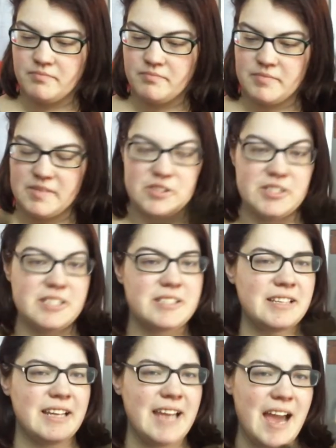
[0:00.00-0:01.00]
there's
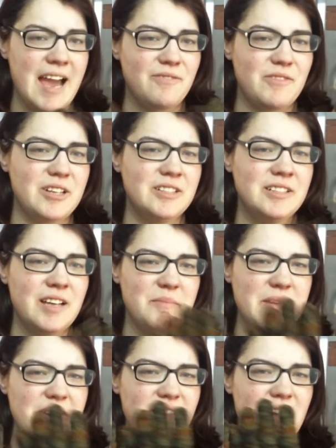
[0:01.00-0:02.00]
a cat fur on
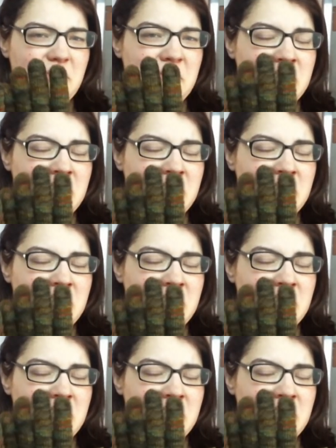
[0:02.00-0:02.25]
my glove.